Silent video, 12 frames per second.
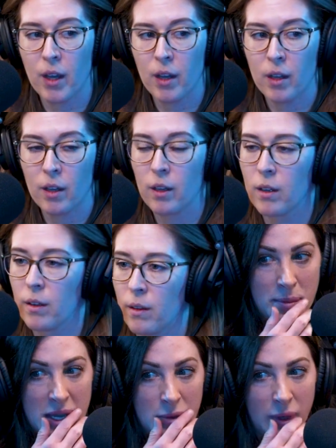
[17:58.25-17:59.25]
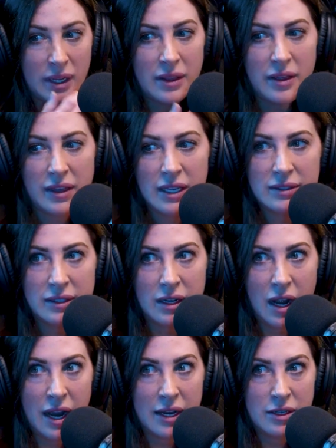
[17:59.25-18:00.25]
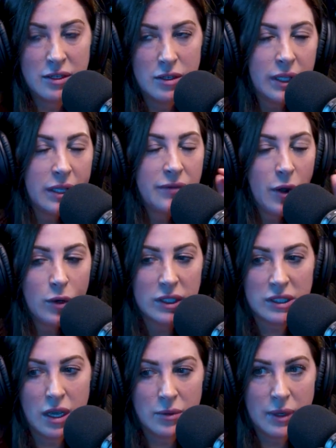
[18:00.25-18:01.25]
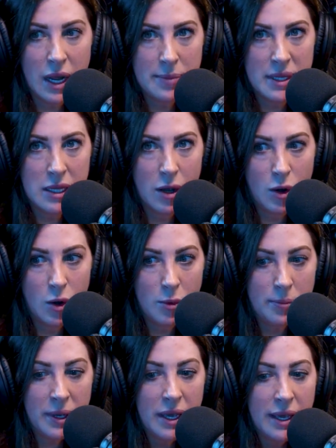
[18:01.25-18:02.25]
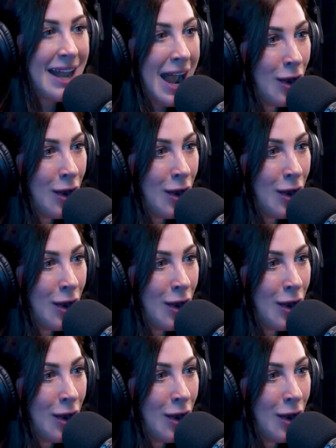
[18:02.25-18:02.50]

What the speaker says: Yeah. And for me, one of the things that I really focus on when I'm in the home is